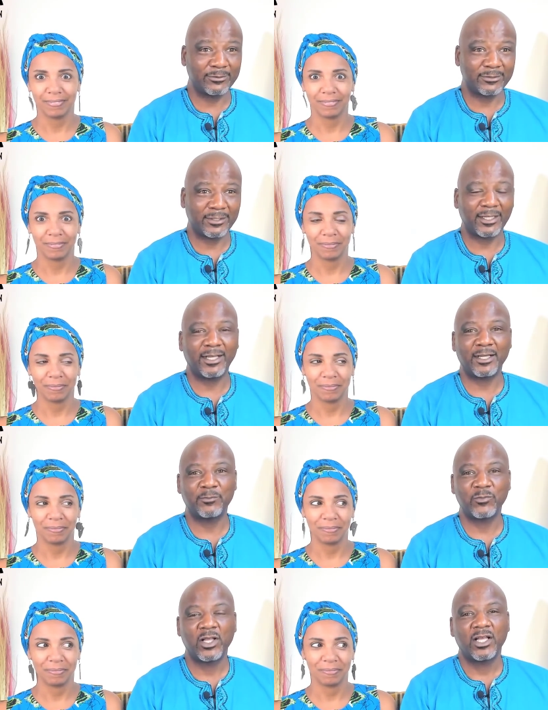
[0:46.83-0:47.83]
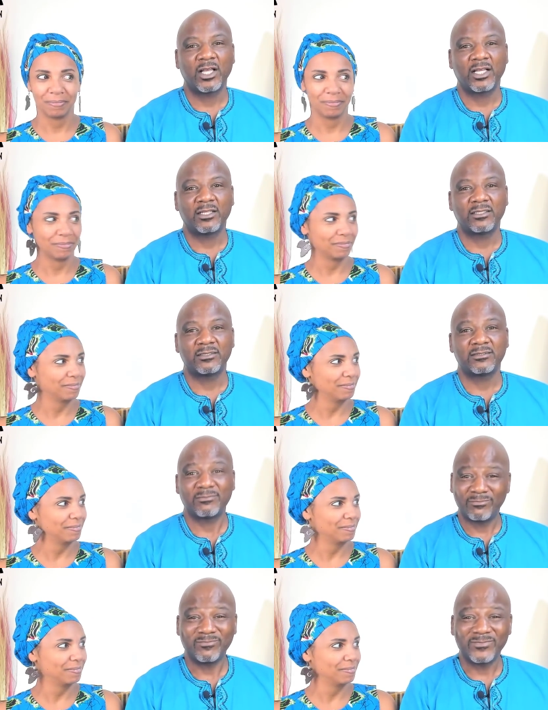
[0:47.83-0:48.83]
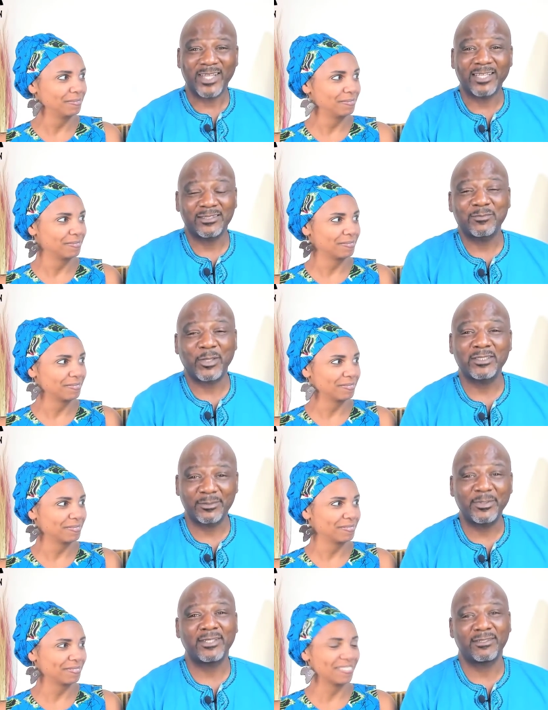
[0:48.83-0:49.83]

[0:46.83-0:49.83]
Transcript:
Speaker 1: um, Ghana's the place to be.